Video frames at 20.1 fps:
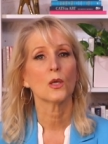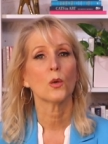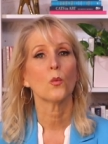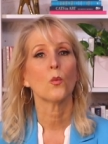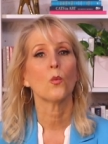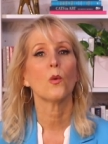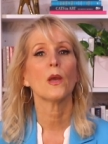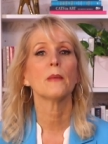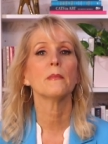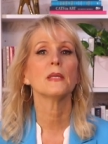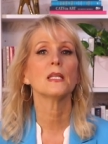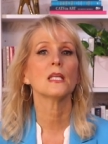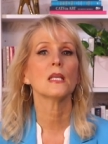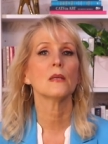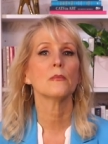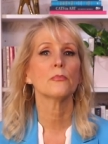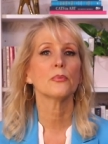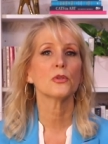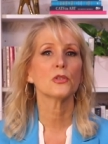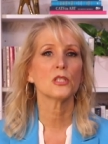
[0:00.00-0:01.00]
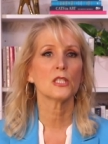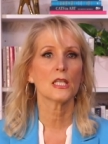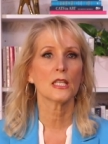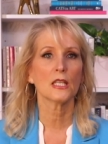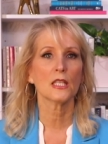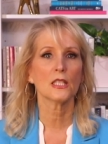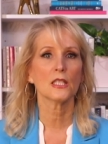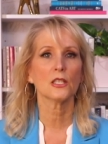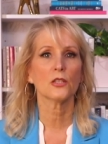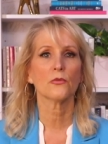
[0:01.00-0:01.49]
Women in
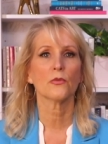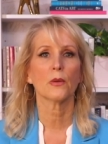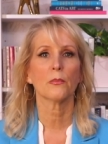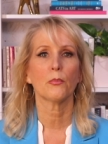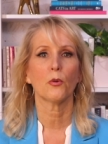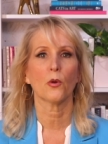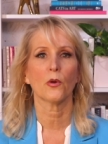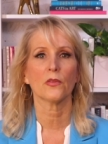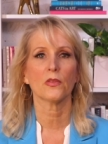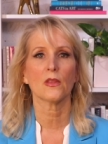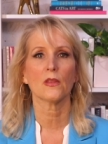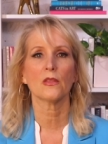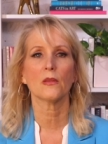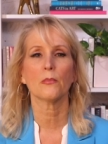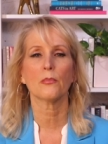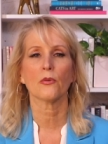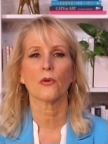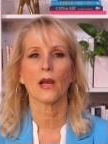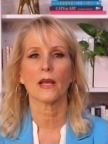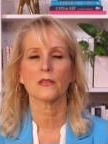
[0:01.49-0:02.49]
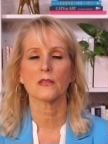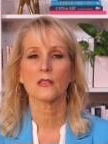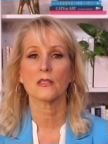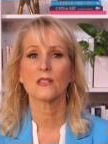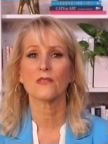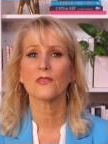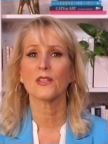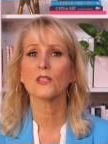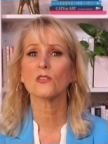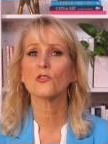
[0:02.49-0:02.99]
particular report that the
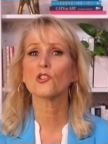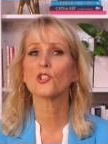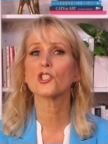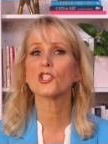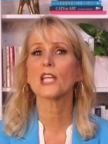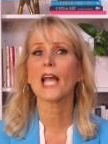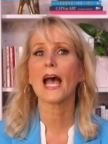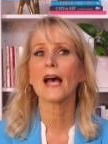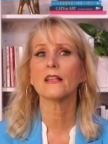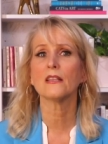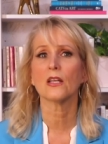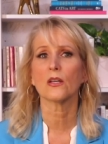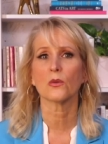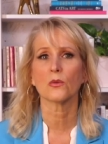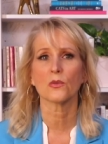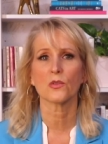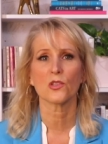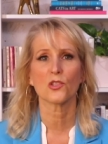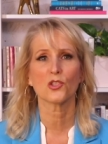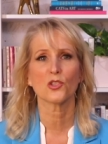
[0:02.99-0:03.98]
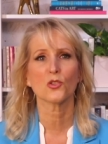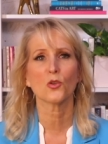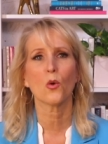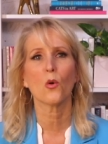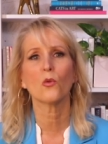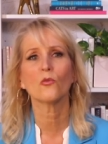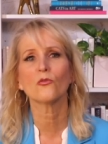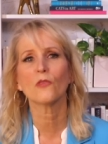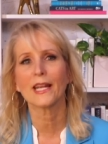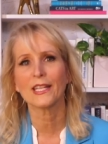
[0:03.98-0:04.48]
process feels shallow,
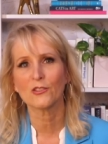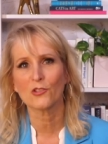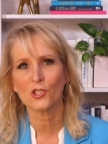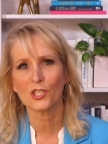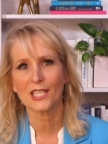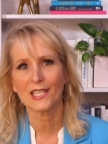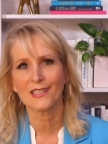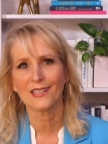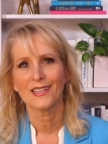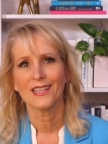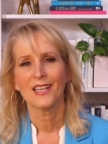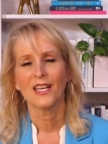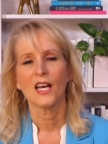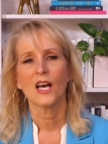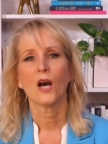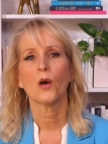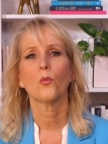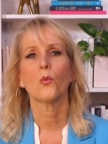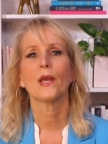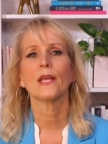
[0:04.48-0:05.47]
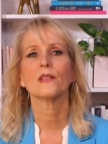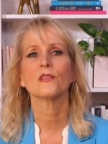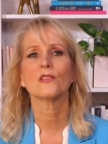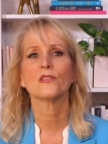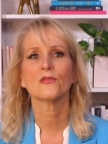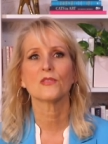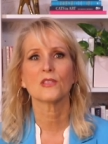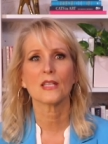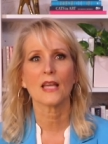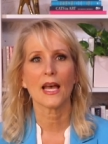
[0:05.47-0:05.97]
soul-wrenching, a waste
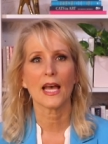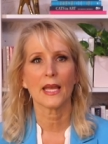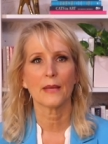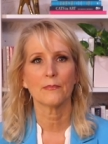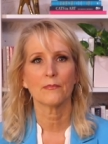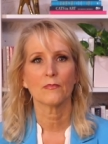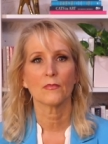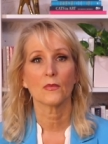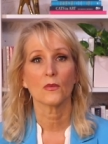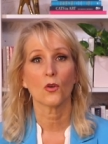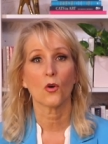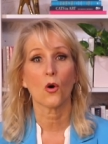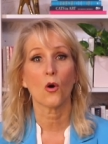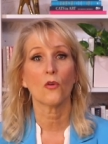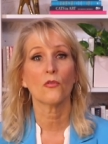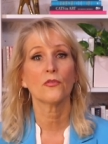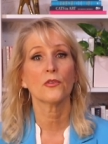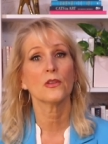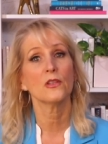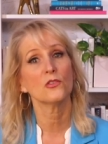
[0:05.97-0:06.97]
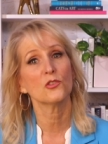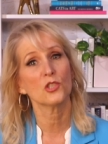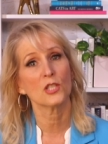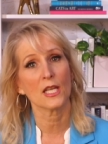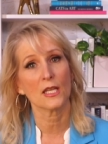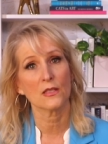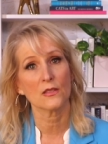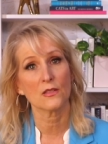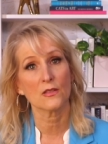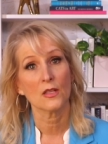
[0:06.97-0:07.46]
of time, all for the
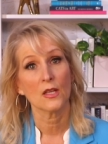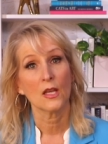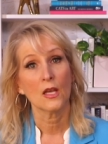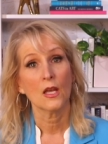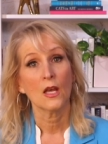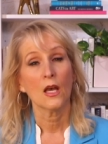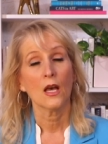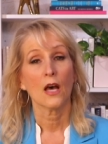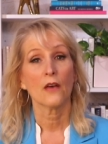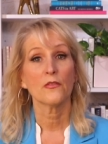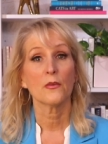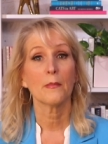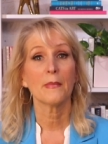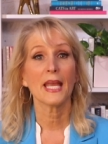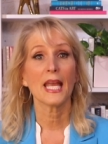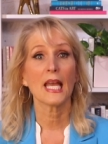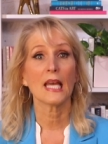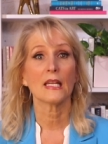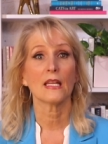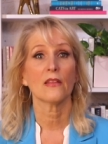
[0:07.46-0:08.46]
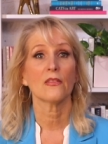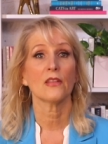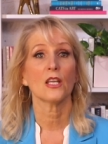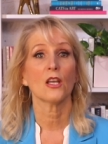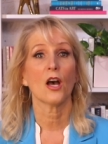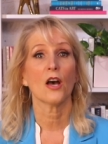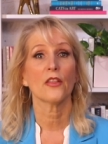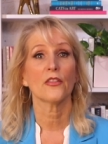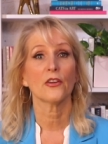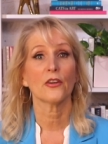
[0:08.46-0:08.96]
chance of a man on the
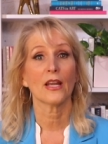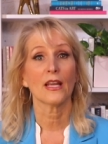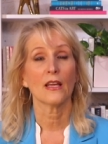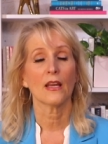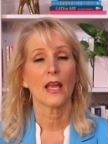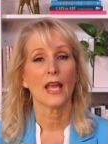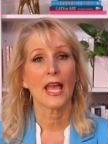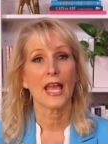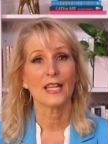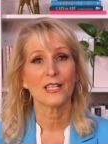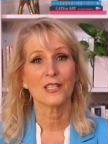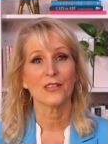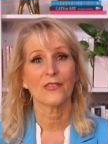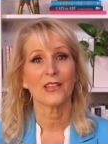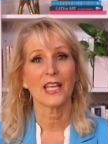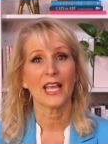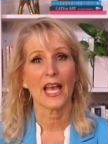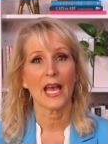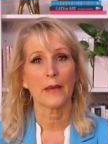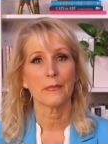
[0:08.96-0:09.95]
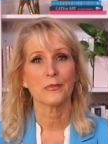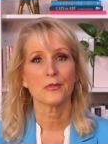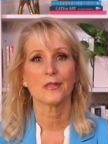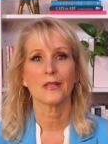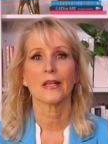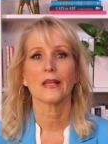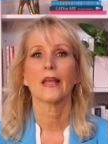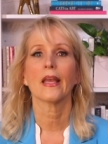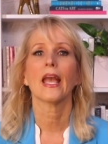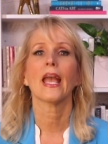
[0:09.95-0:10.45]
other end of the app
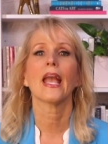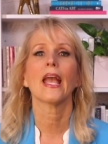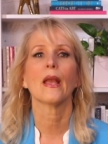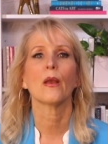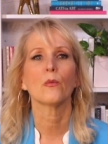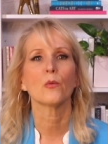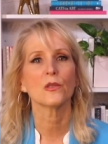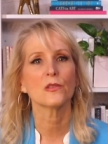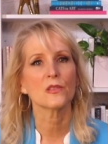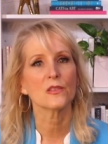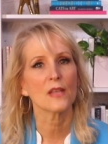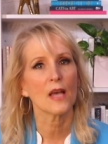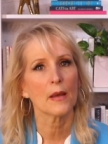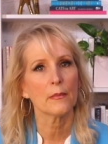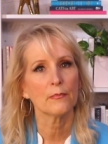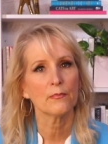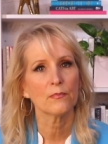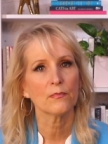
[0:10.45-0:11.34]
saying, "Hey, what's up?"